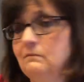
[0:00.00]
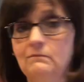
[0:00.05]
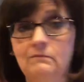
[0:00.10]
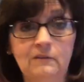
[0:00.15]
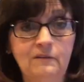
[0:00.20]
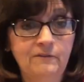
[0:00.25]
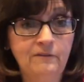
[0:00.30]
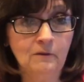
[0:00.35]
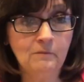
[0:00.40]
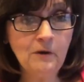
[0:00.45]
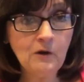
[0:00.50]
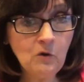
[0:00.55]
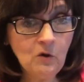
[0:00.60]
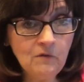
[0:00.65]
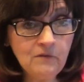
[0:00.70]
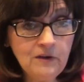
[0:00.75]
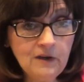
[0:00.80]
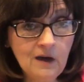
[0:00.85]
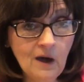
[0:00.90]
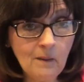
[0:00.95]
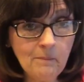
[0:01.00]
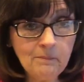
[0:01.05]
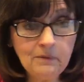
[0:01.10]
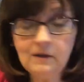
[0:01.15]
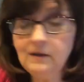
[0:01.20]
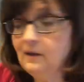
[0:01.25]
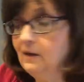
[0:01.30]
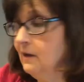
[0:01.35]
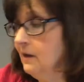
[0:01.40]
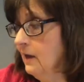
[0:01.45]
refill my coffee cup,
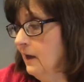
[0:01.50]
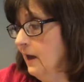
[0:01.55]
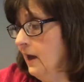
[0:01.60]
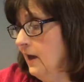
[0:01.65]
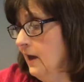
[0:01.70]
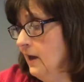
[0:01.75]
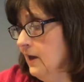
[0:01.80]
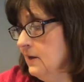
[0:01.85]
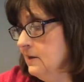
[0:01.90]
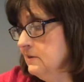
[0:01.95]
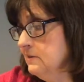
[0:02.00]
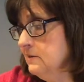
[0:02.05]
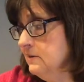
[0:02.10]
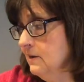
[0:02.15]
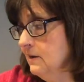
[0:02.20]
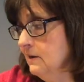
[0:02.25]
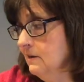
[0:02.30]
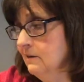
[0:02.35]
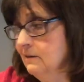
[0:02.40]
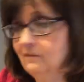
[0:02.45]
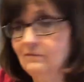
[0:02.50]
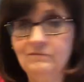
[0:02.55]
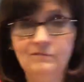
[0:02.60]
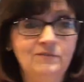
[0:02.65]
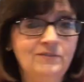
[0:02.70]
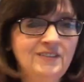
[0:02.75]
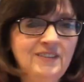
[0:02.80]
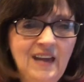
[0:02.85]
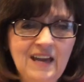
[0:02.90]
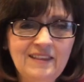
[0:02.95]
and
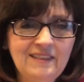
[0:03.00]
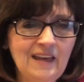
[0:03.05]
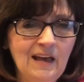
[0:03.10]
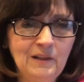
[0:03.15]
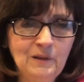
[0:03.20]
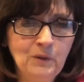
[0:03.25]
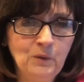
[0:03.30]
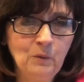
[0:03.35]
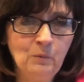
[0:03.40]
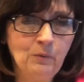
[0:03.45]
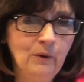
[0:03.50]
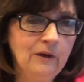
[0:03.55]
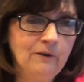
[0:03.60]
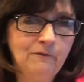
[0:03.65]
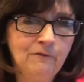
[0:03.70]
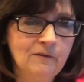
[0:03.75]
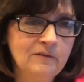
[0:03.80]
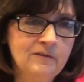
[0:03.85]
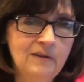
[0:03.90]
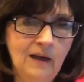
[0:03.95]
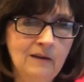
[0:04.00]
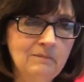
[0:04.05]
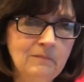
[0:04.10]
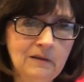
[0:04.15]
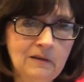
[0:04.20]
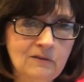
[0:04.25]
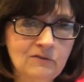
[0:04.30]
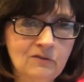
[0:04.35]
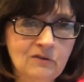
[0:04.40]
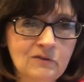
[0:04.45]
take that little break for 10
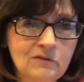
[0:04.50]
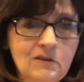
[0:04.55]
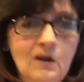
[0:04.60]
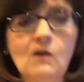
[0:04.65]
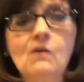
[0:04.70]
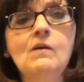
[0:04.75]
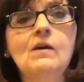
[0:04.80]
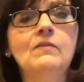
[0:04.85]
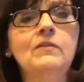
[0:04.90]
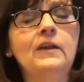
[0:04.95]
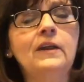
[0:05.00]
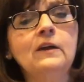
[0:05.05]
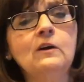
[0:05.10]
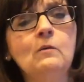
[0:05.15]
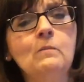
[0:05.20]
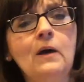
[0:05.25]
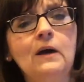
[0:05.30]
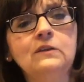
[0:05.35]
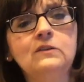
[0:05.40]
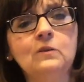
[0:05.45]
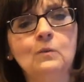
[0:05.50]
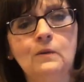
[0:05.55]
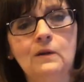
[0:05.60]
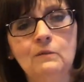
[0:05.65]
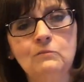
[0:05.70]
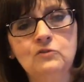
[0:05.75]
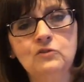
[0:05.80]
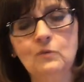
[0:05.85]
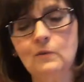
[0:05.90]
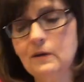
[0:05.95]
minutes or so, and then I go back to what
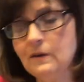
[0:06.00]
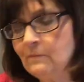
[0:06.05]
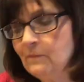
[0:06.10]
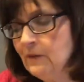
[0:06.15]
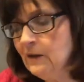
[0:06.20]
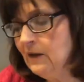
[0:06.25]
I'm doing.